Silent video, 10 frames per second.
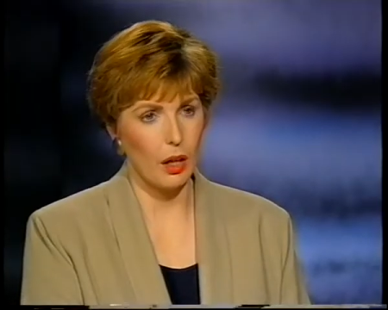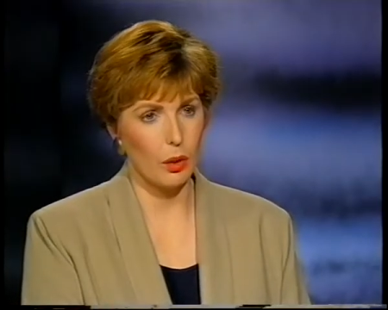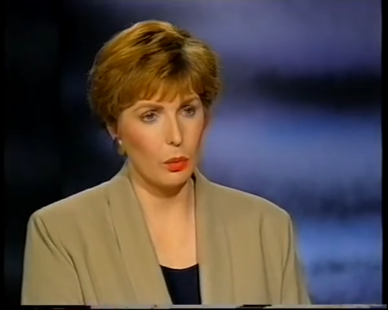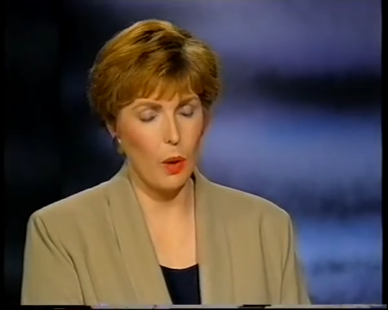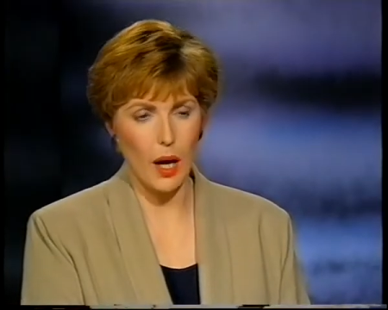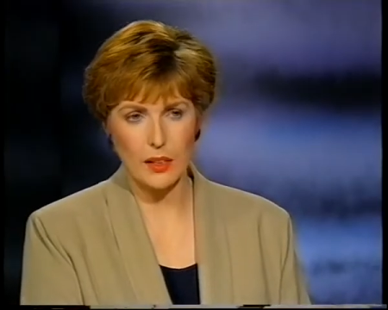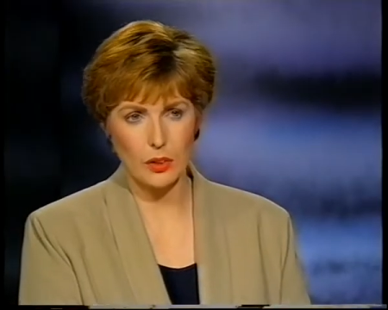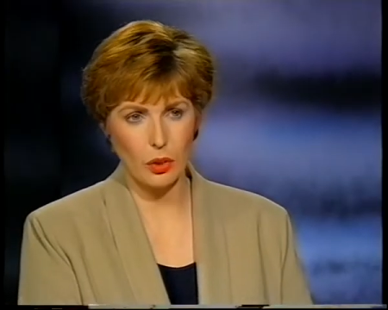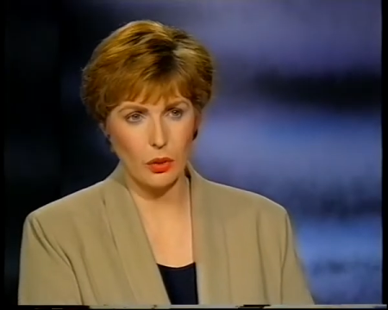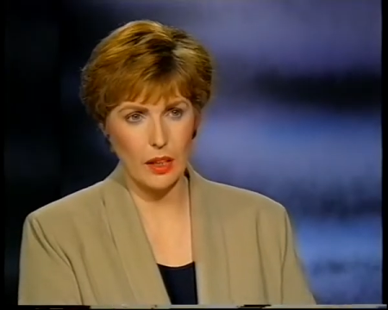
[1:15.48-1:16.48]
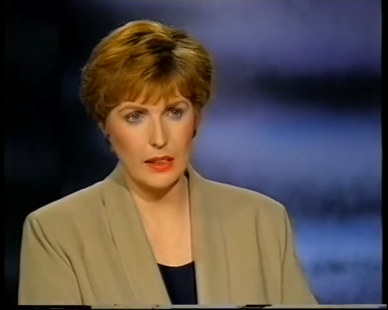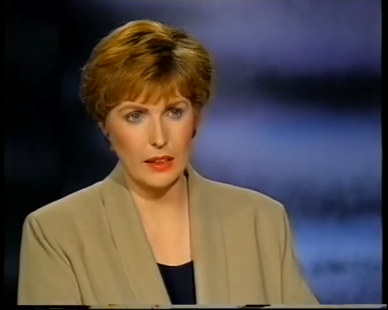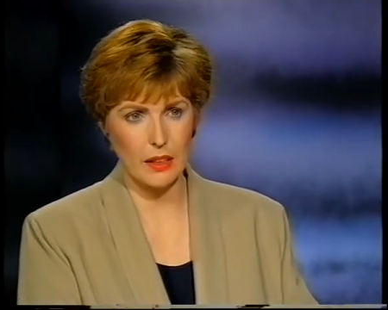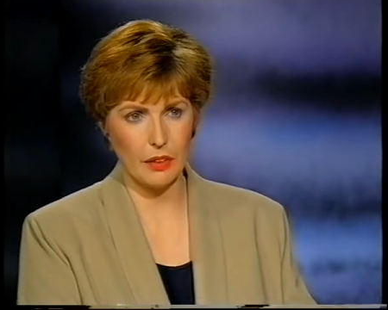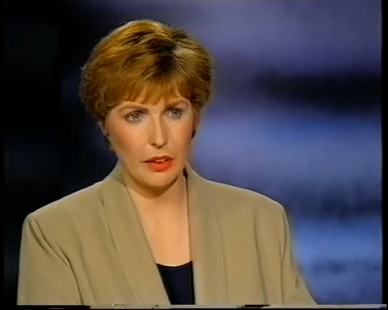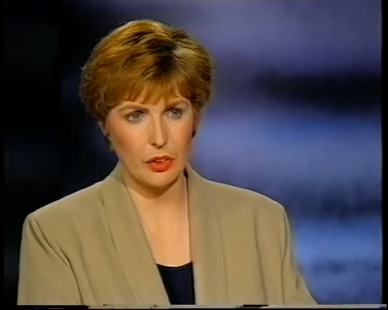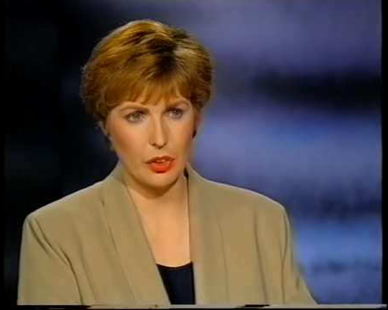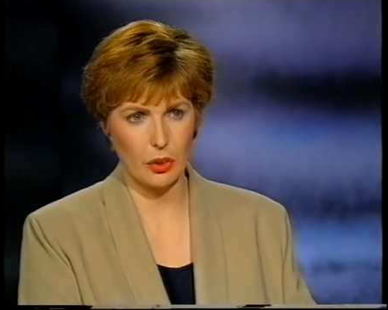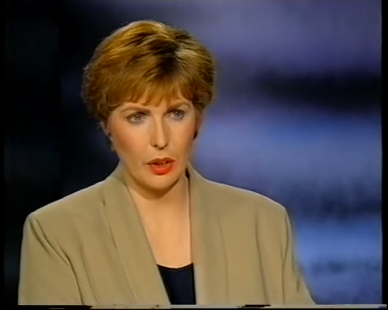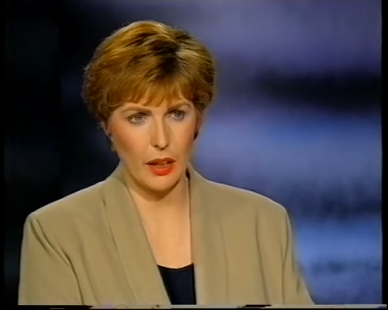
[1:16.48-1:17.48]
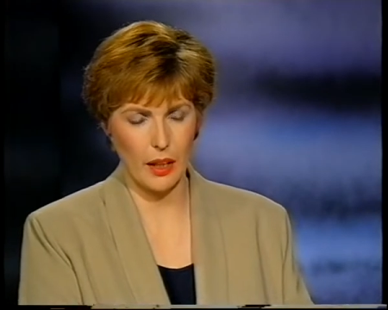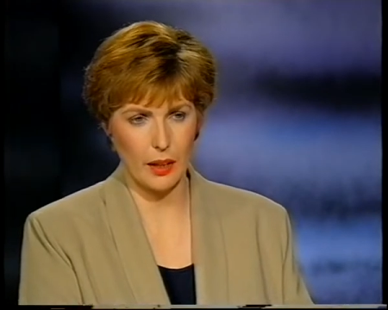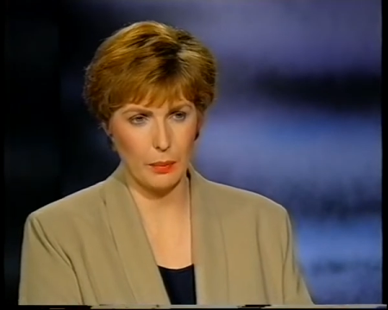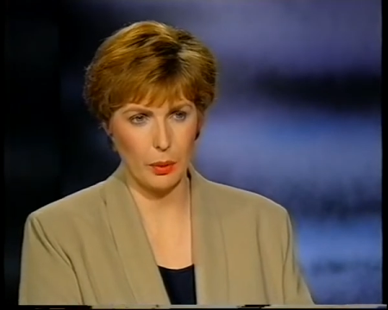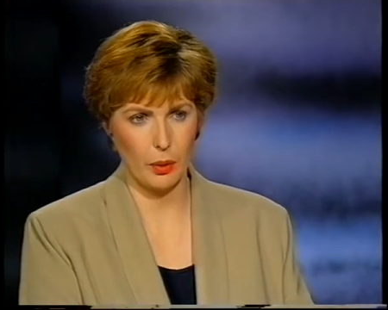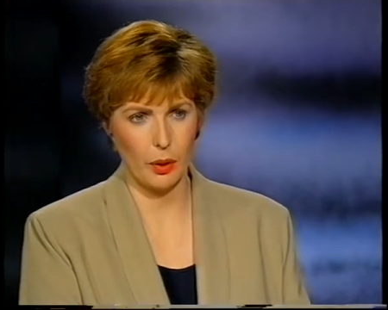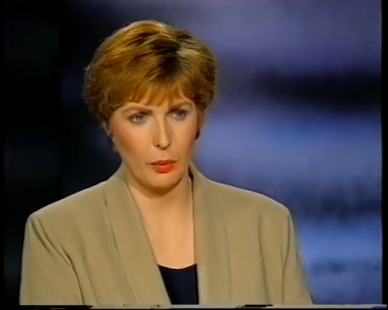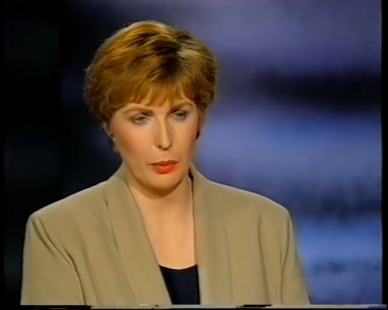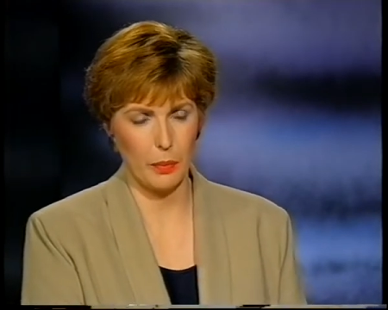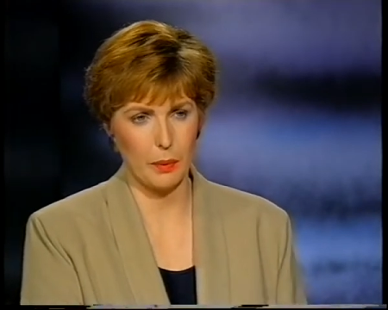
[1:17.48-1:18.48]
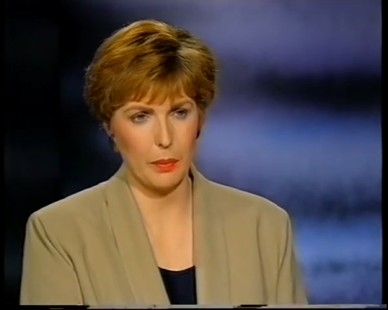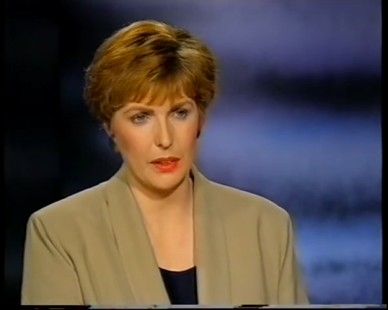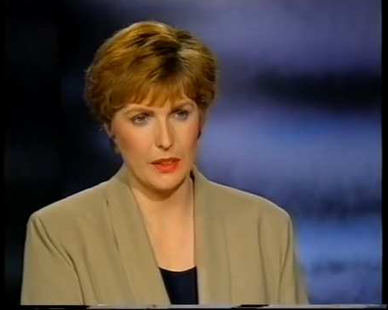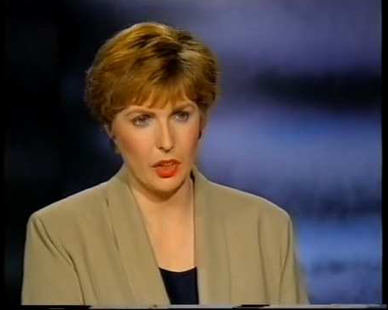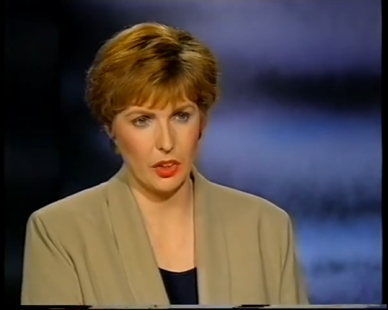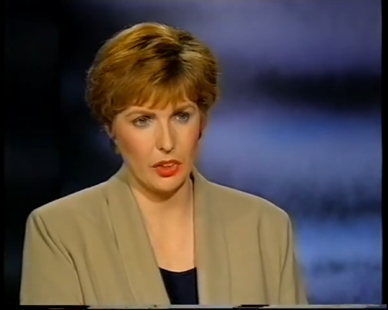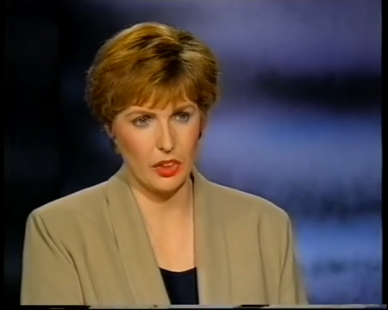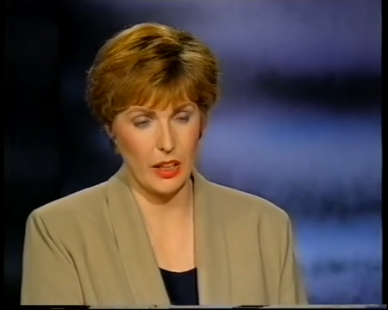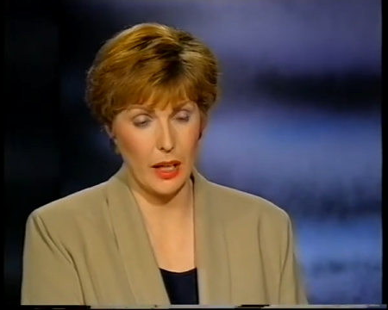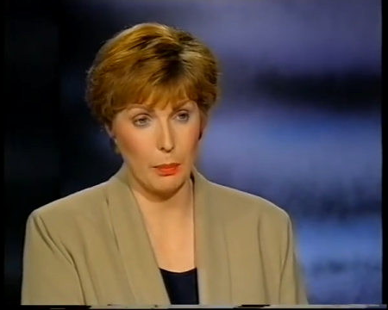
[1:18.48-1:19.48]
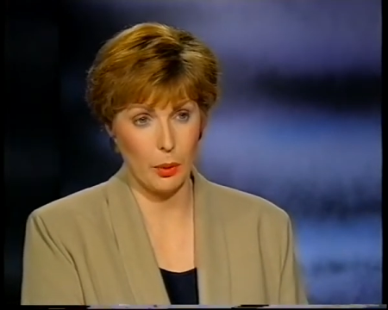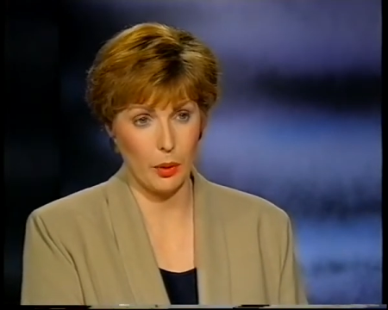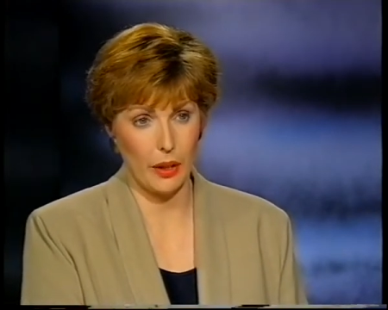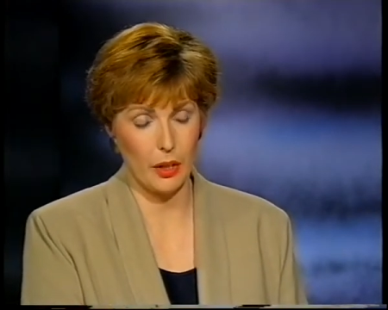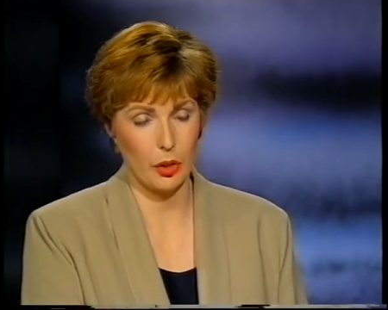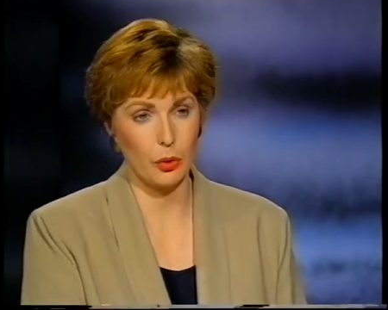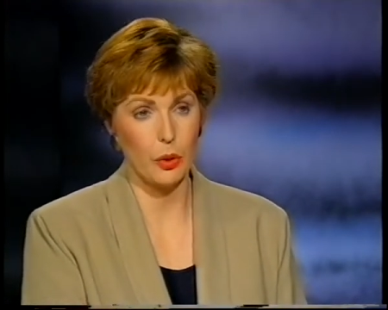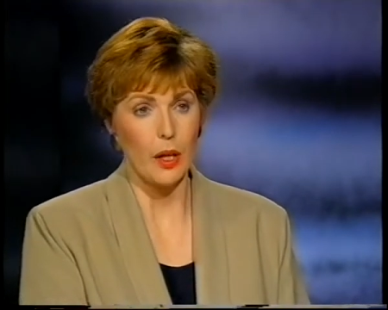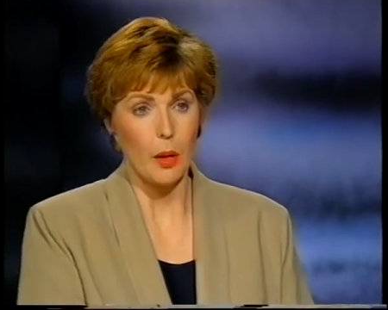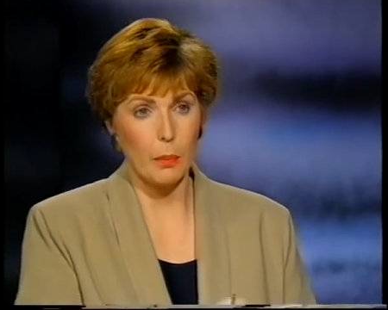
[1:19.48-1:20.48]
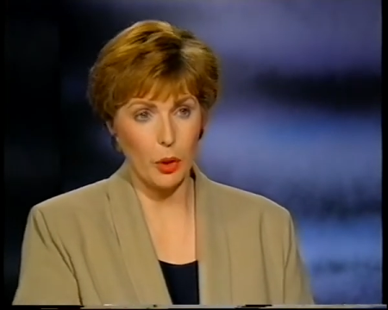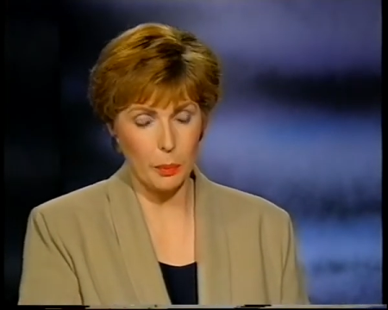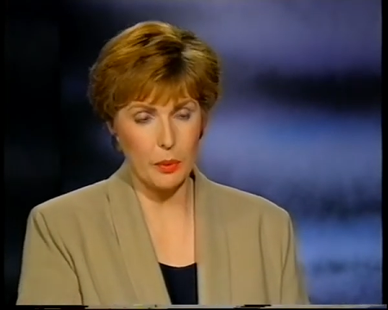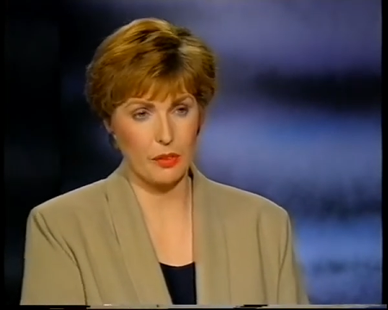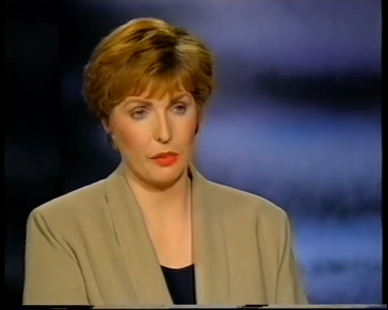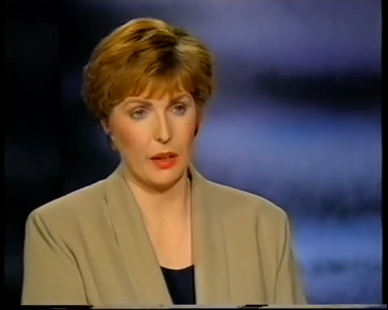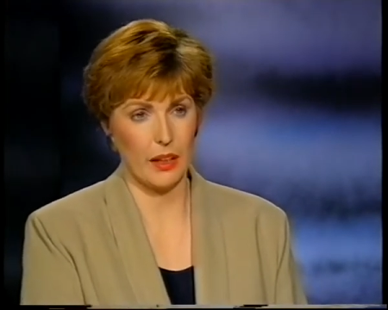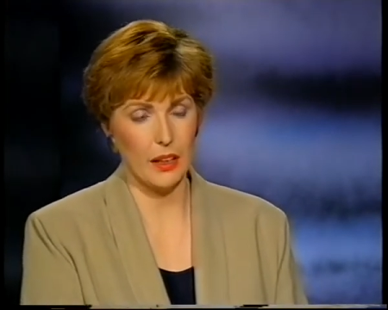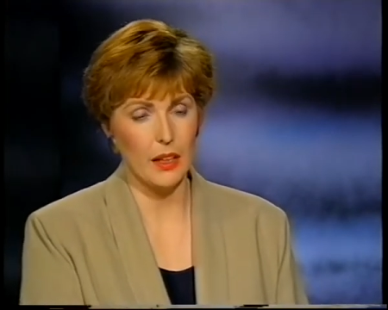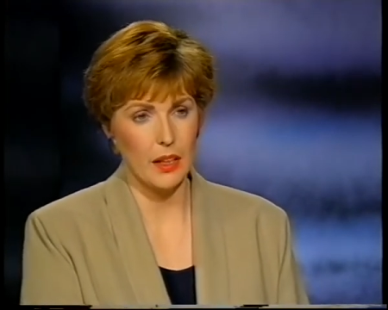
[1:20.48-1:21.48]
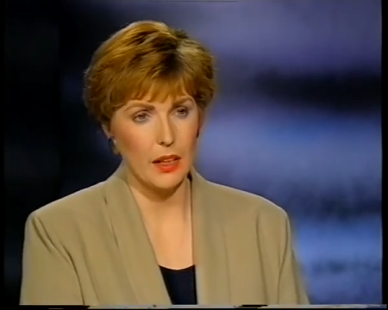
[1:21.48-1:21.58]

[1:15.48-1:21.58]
Why is it not all that significant? Surely any employer would be a bit astonished at an employee who purposefully